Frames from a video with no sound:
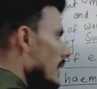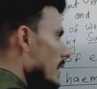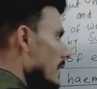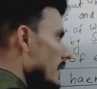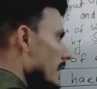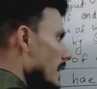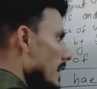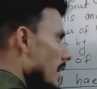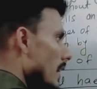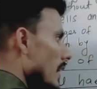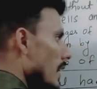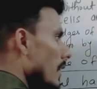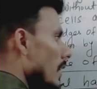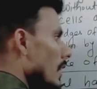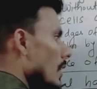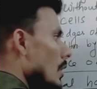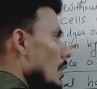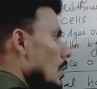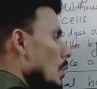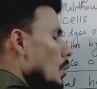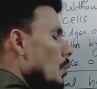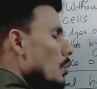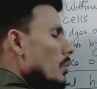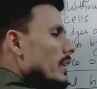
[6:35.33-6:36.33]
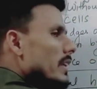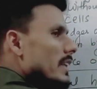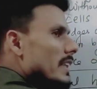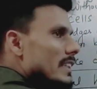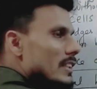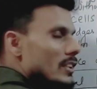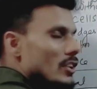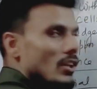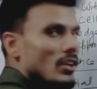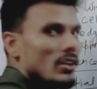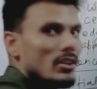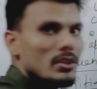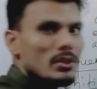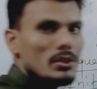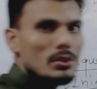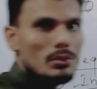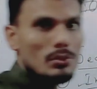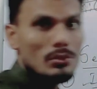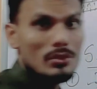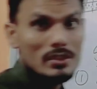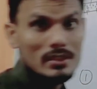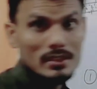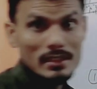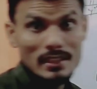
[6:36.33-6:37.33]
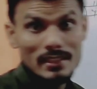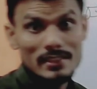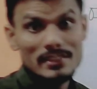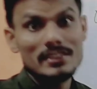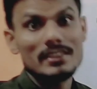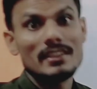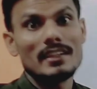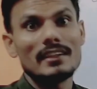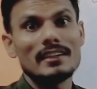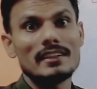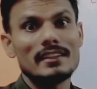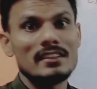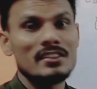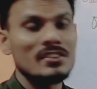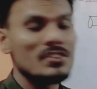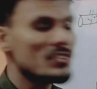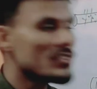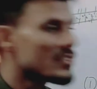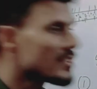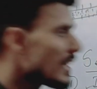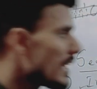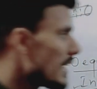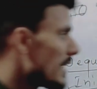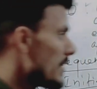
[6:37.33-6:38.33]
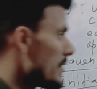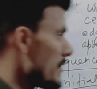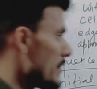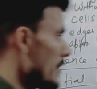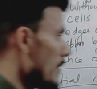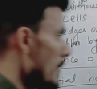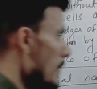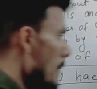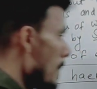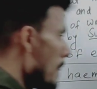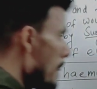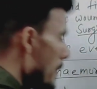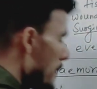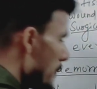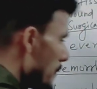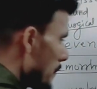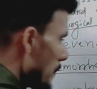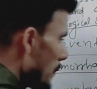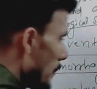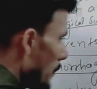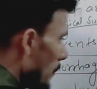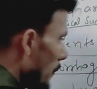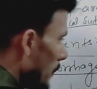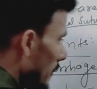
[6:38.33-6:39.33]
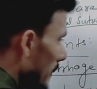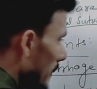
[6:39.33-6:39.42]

the wound is not surgically incised, so